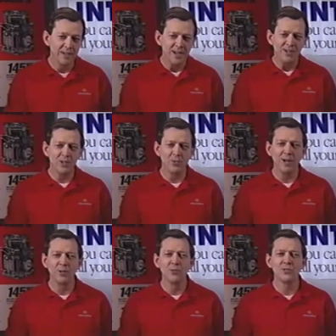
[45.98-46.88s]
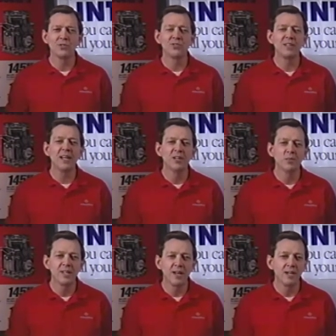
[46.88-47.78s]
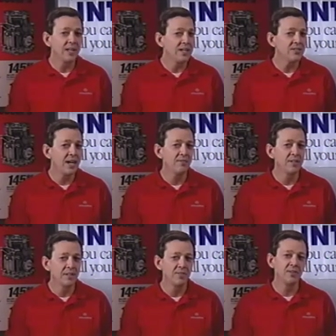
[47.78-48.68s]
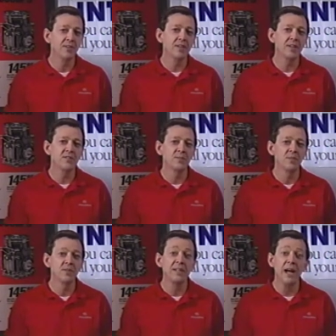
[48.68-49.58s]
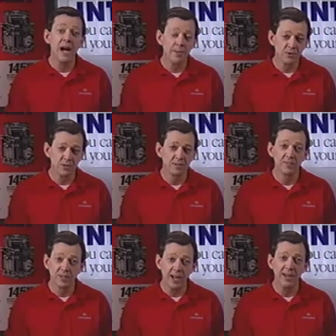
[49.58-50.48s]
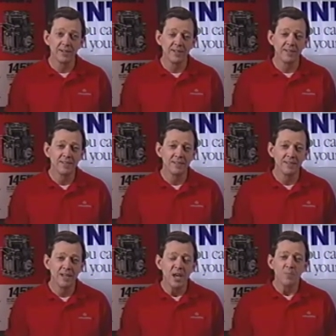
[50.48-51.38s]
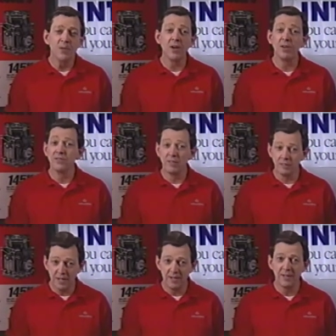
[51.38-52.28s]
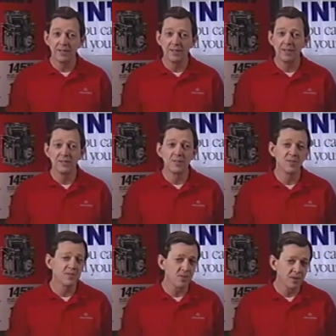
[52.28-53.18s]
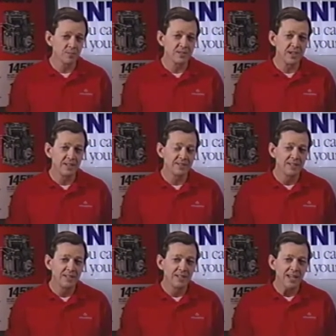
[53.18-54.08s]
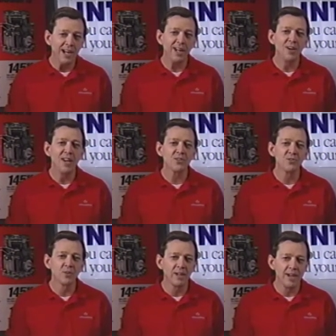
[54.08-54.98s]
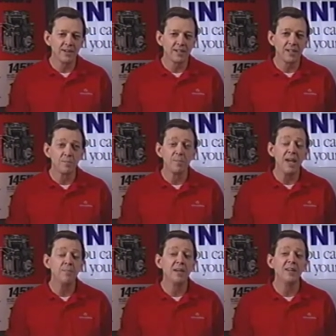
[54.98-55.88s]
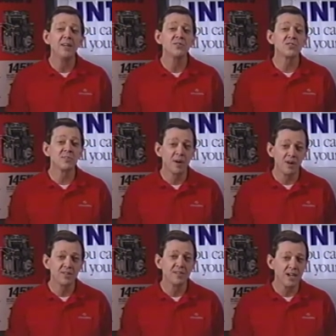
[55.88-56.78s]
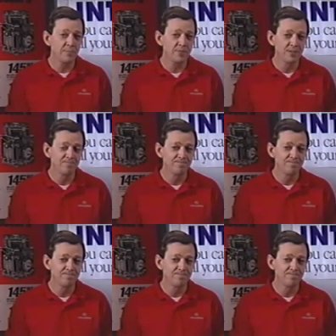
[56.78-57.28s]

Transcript: You don't want to lose a sale without at least having given your customer the option of a glider kit. Because depending on the customer's circumstance, an international glider kit may be his smartest option.